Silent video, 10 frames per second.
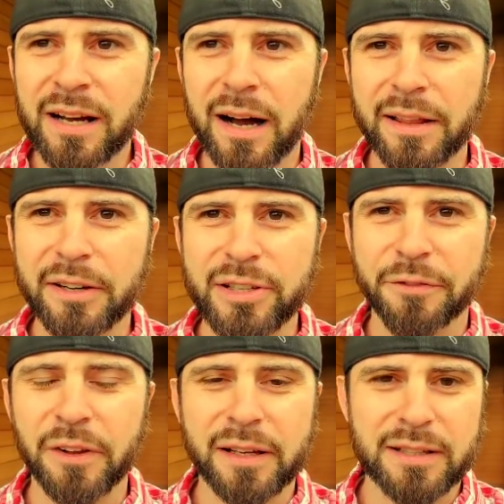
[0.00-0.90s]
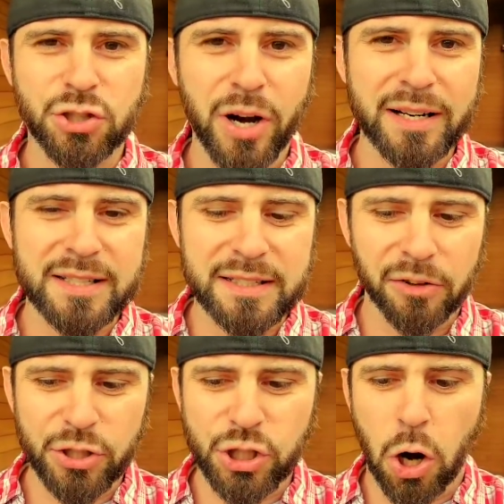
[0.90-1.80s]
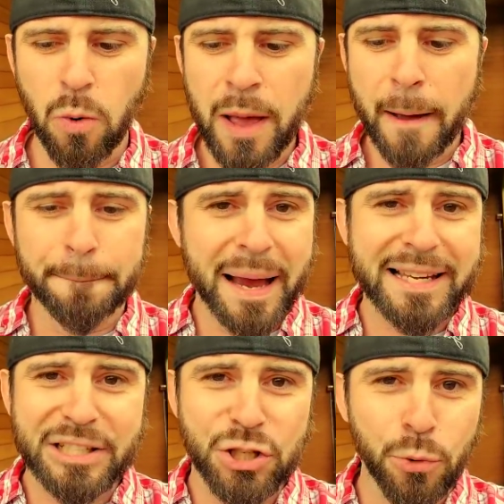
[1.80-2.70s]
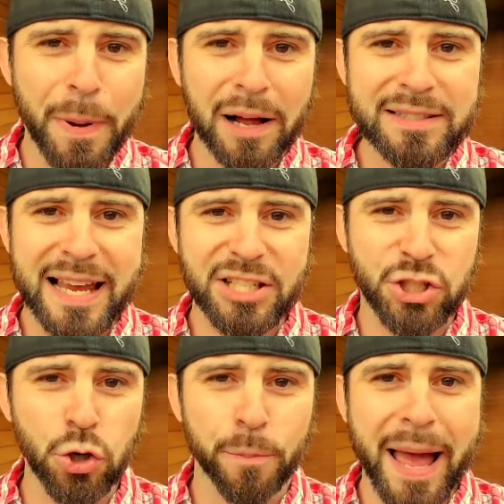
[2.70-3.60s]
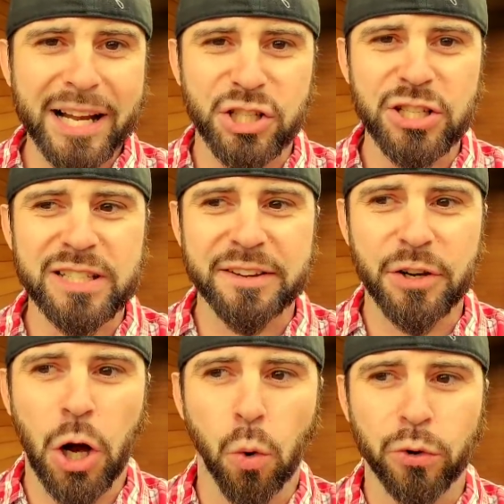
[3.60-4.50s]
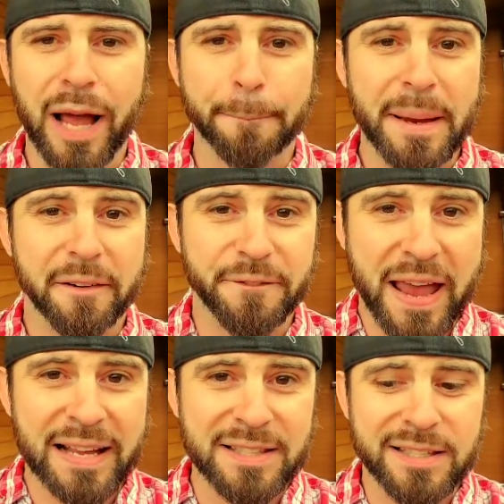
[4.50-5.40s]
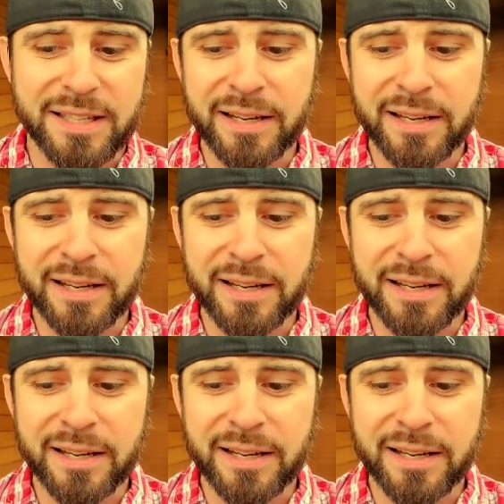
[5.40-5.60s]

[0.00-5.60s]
They're definitely going to try to steal the show. Becky Two Belts has two matches, even though we're not big fans.